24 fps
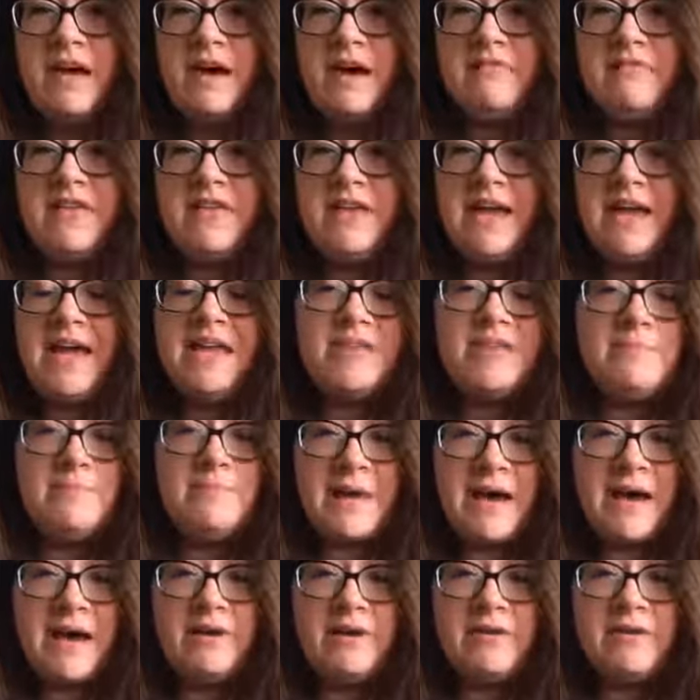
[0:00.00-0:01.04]
the 8th
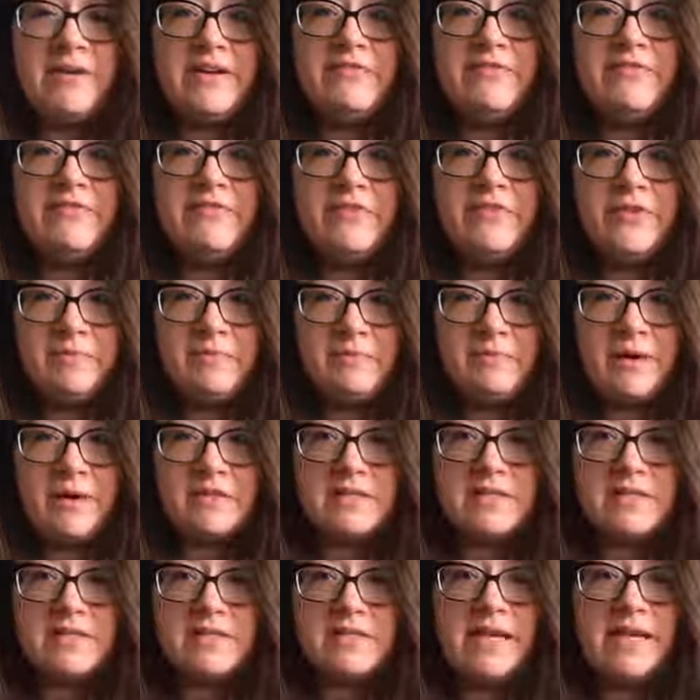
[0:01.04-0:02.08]
Battery
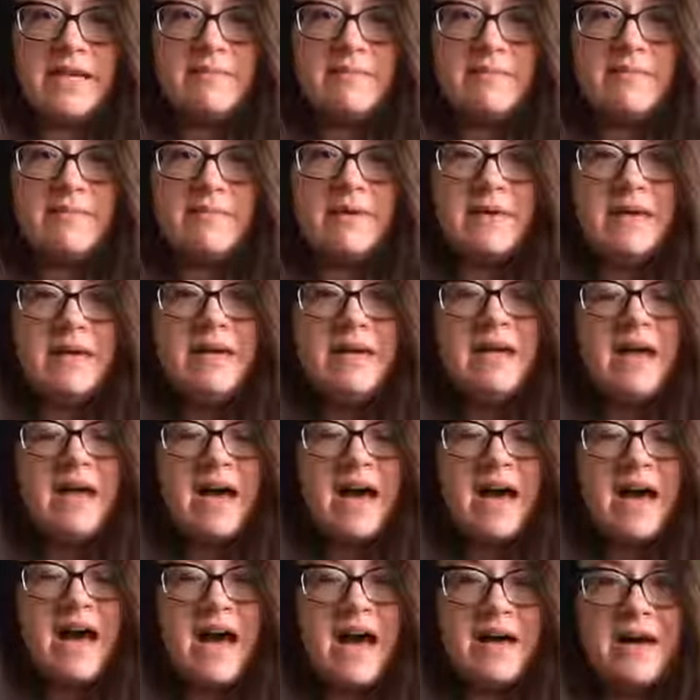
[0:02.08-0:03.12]
football team.
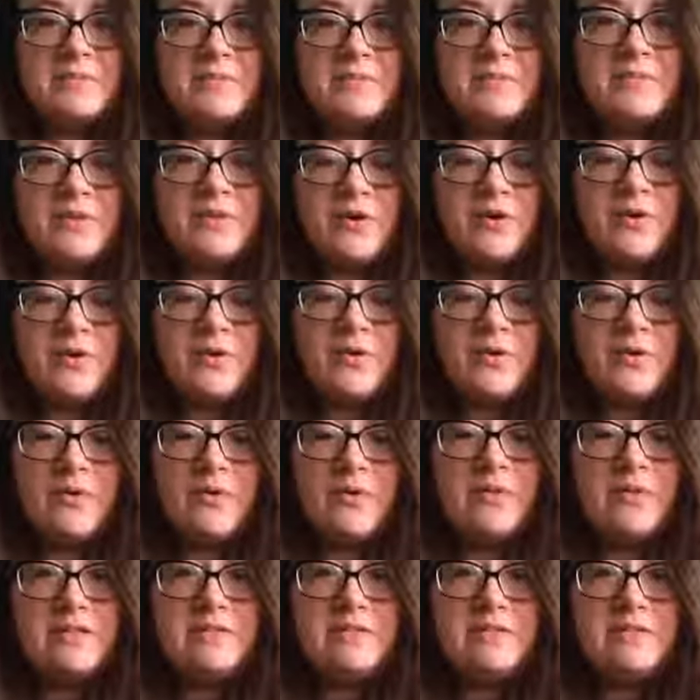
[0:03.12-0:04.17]
So
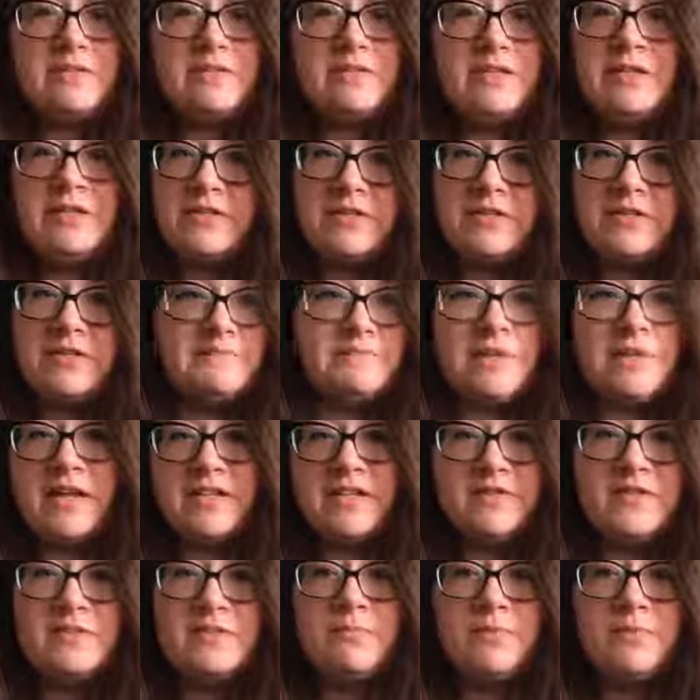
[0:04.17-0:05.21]
there's lots
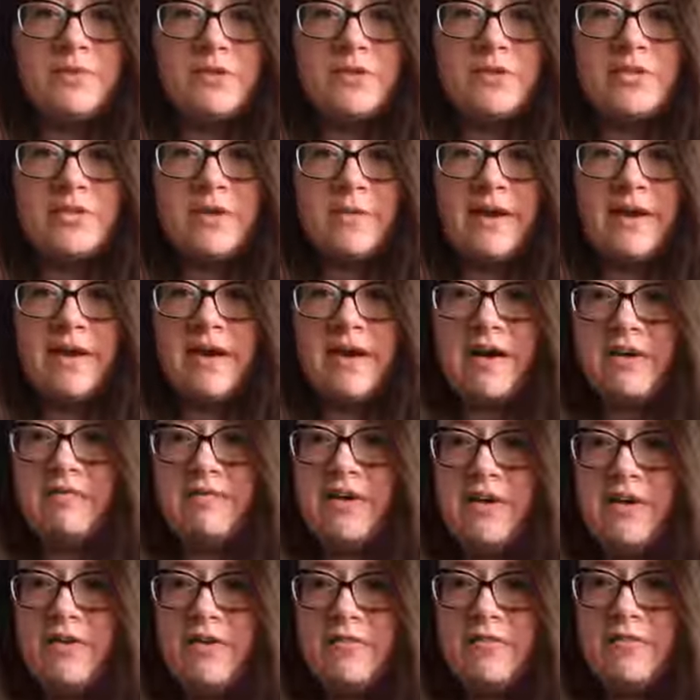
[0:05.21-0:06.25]
of sports going on at
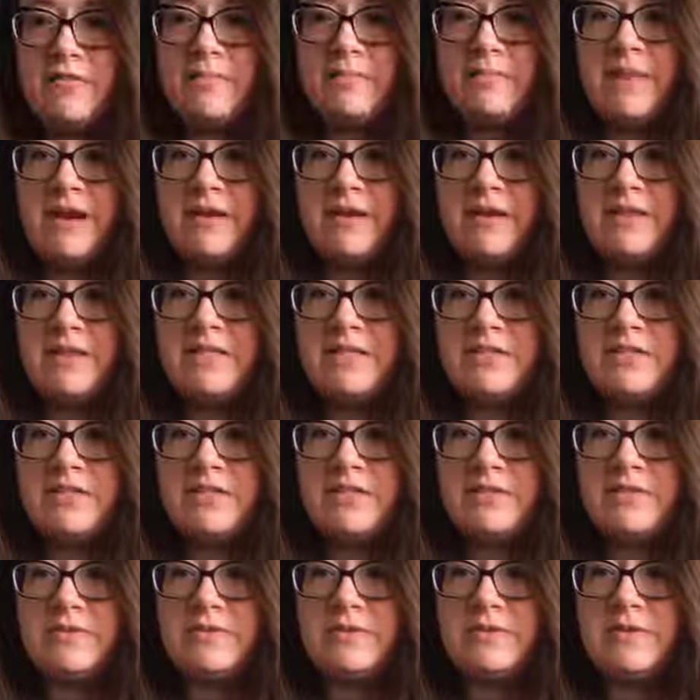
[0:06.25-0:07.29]
Vancouver Barracks
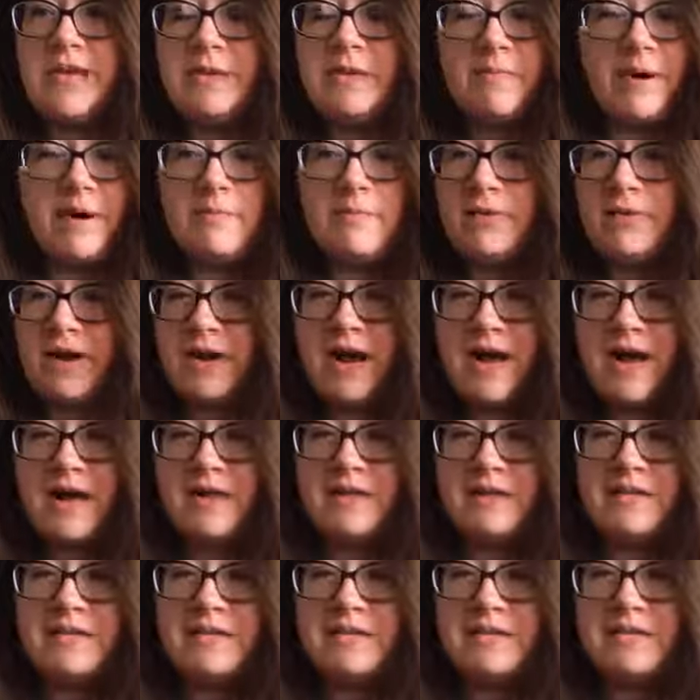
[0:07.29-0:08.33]
to keep up morale
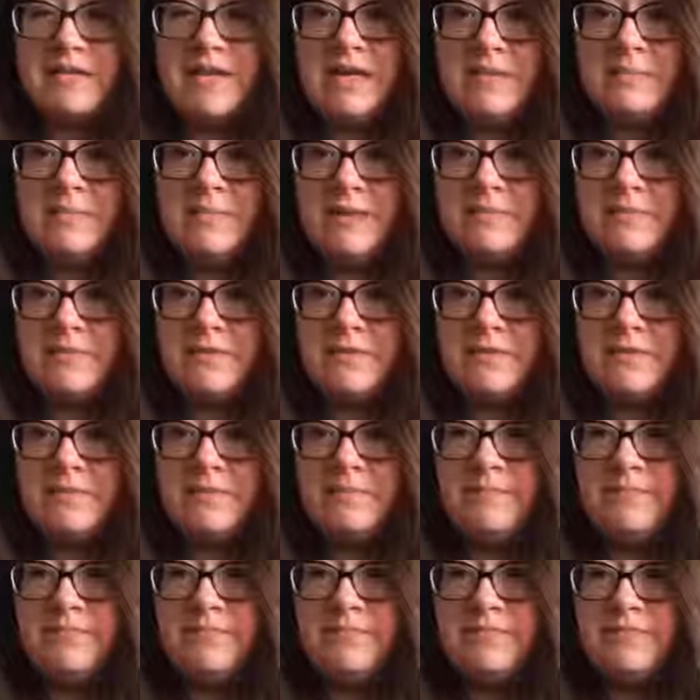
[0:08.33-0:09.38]
and keep people
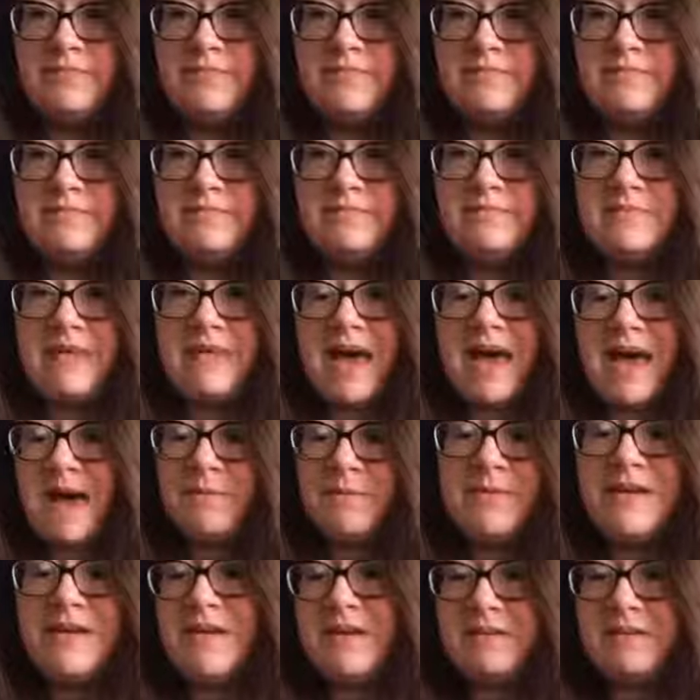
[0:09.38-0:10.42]

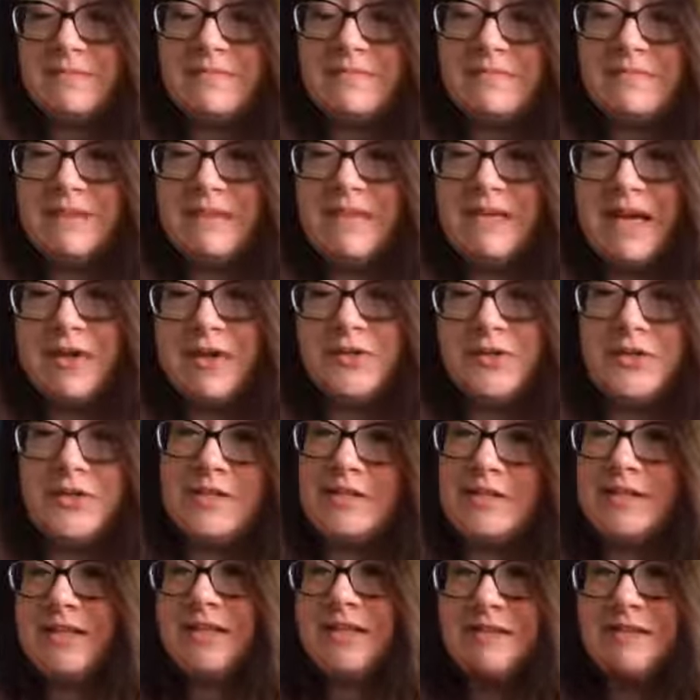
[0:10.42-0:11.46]
happy and
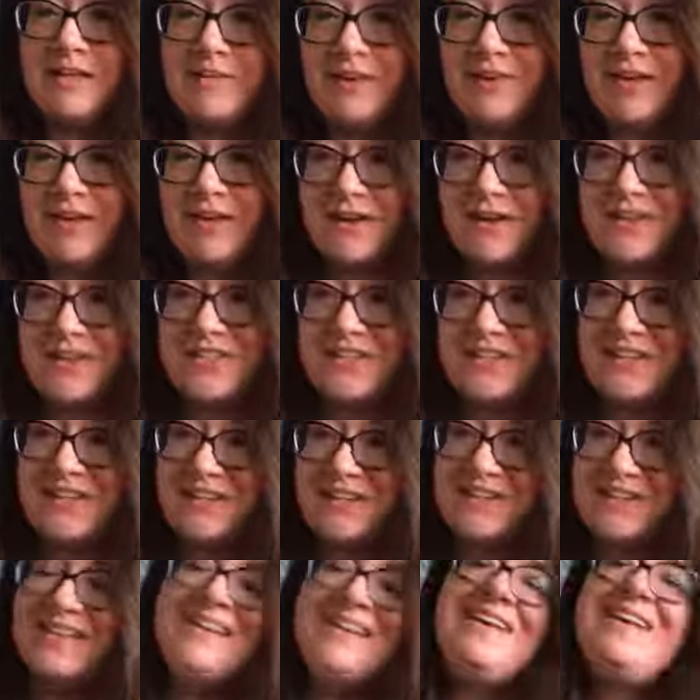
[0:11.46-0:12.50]
interested in living there
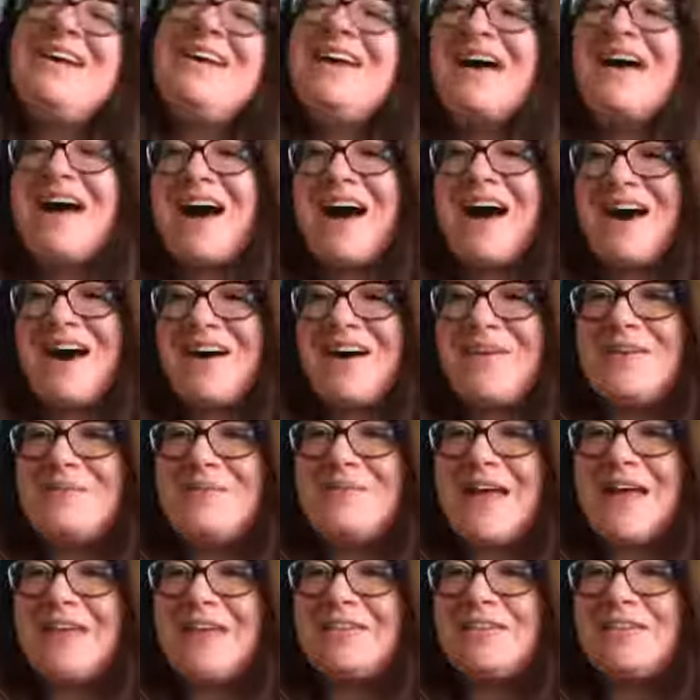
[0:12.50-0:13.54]
still.
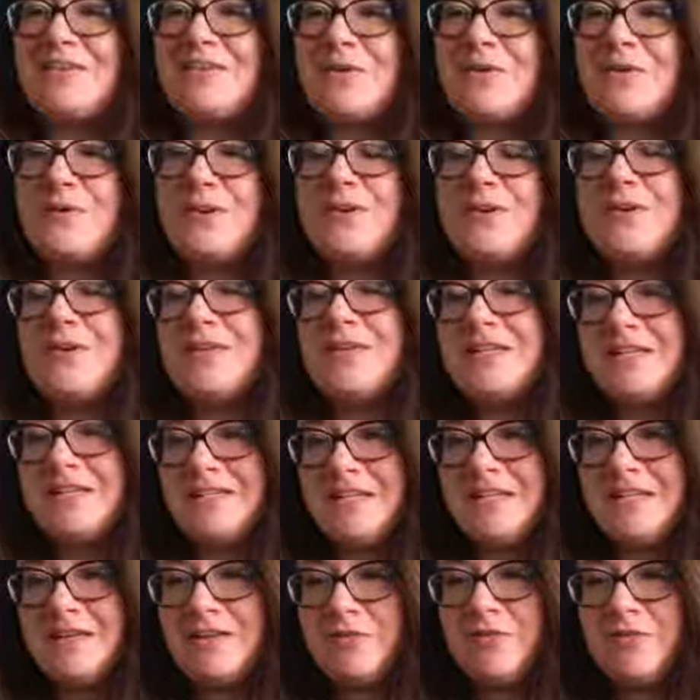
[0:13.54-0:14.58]
And so here you can
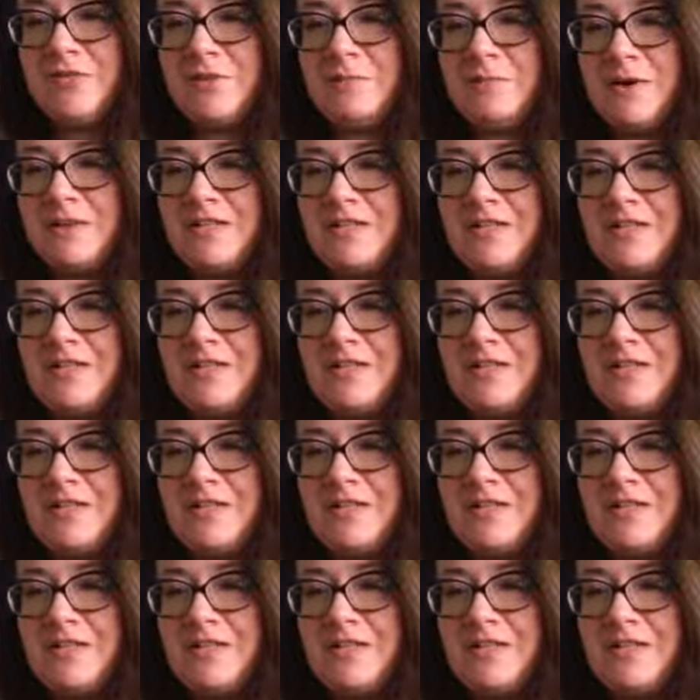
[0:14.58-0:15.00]
see their football